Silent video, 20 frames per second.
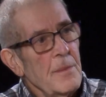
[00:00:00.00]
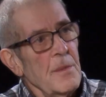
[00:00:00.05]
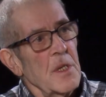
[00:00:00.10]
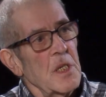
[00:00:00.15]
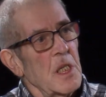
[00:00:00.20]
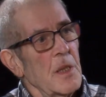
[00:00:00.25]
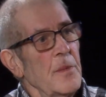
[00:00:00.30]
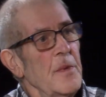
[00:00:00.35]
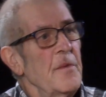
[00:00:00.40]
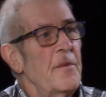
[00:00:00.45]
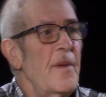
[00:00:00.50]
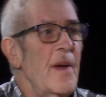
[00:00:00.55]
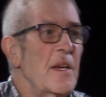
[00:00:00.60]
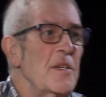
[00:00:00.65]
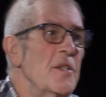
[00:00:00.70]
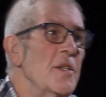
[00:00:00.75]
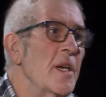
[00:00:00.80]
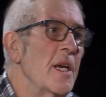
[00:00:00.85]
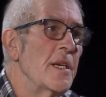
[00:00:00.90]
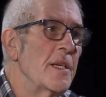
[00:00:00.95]
must have been
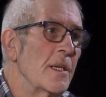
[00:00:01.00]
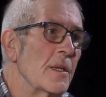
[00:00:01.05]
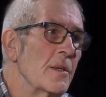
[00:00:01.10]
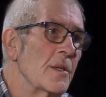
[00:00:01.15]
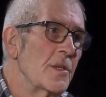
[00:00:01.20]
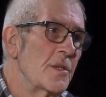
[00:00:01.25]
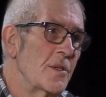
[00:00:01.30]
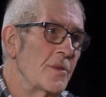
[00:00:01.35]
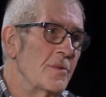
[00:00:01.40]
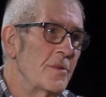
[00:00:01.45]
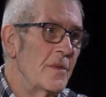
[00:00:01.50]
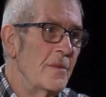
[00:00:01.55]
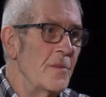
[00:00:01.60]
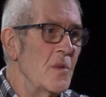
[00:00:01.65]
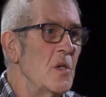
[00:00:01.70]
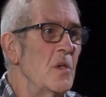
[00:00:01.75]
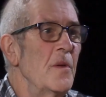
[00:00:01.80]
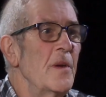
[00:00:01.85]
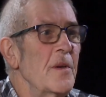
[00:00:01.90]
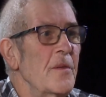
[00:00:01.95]
fascinating, sort of
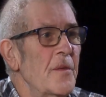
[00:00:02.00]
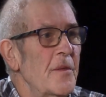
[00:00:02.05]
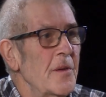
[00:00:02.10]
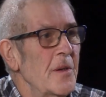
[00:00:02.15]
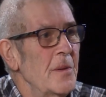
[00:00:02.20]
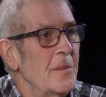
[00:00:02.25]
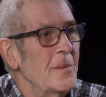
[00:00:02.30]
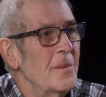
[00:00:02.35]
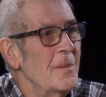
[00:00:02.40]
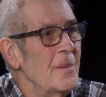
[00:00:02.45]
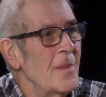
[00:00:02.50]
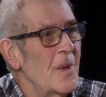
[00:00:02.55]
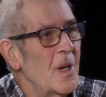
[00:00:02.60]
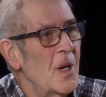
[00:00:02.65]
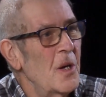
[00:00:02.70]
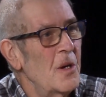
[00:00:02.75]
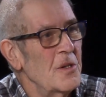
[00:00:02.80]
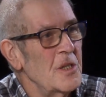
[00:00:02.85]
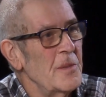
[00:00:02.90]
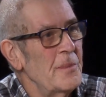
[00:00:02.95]
moving from
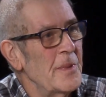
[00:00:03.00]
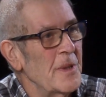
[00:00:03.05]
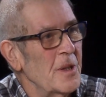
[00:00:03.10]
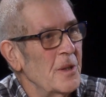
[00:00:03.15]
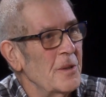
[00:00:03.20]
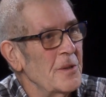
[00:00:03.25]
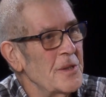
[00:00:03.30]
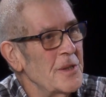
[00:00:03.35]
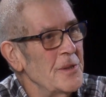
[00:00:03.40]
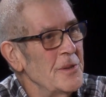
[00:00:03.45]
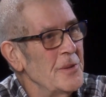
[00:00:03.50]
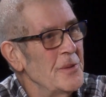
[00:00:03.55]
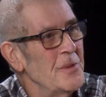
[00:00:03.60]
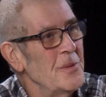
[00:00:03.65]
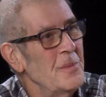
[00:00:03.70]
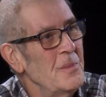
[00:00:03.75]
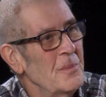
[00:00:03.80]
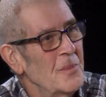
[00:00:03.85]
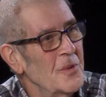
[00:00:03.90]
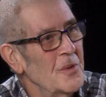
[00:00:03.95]
a hospital
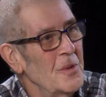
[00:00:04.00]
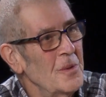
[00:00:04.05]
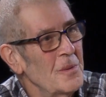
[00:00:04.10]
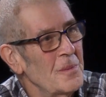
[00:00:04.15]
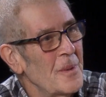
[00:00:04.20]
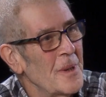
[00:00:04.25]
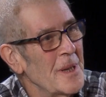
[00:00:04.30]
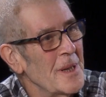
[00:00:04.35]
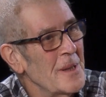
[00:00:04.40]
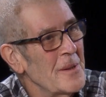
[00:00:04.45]
to Broadway.